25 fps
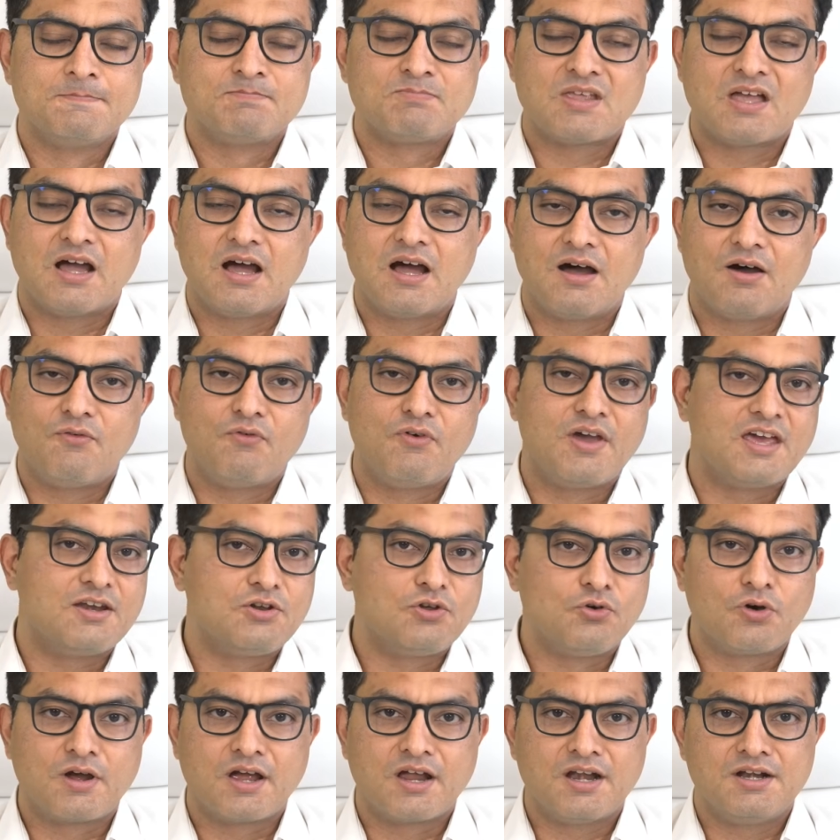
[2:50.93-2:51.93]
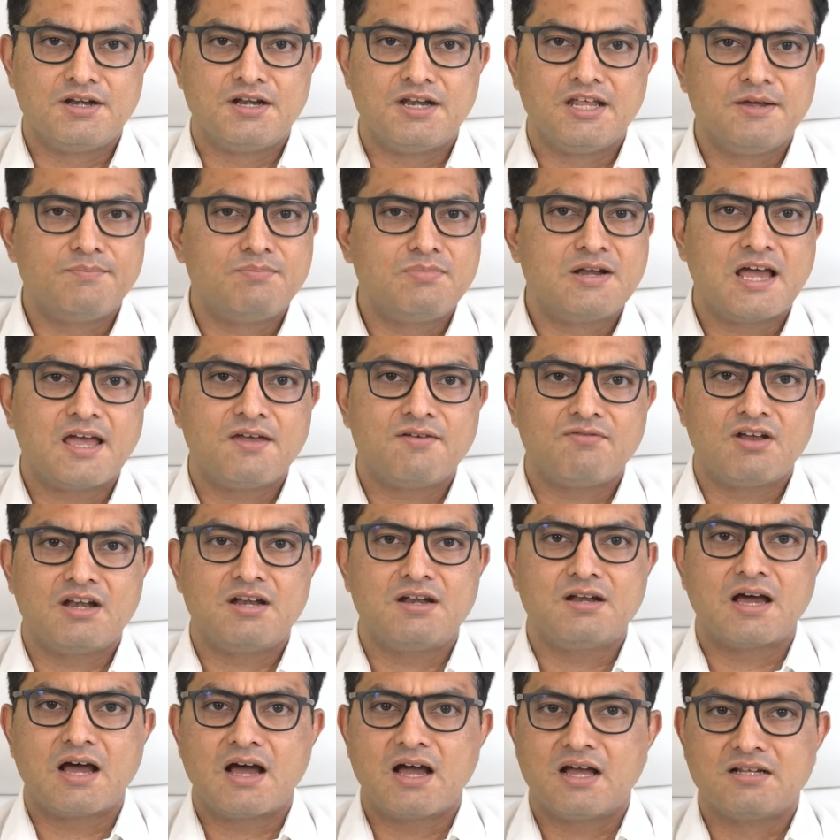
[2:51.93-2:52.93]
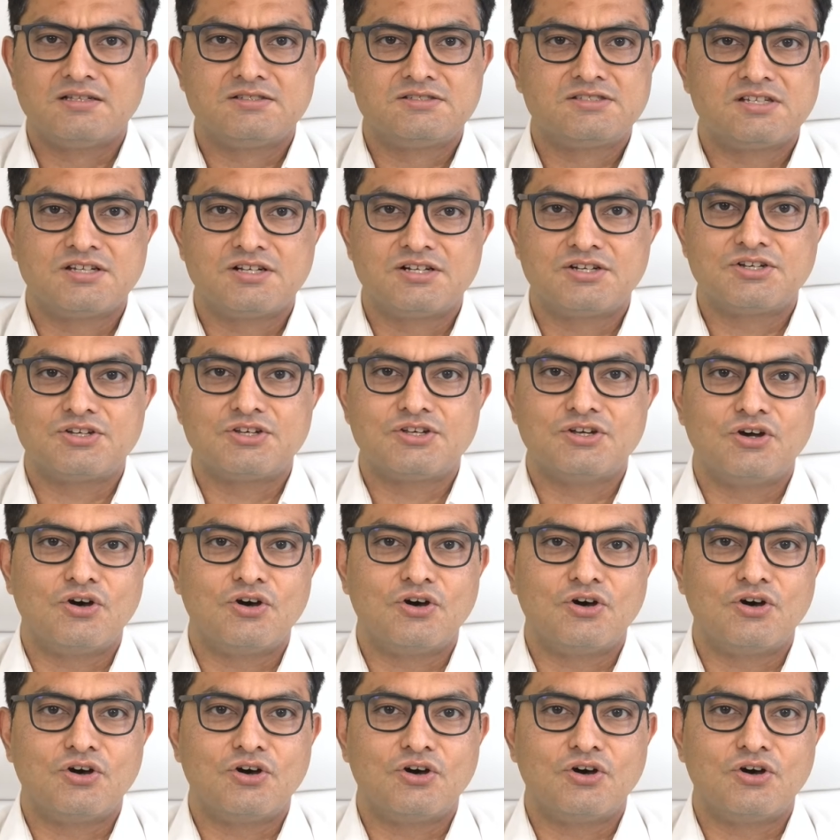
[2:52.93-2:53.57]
where you can deep dive and answer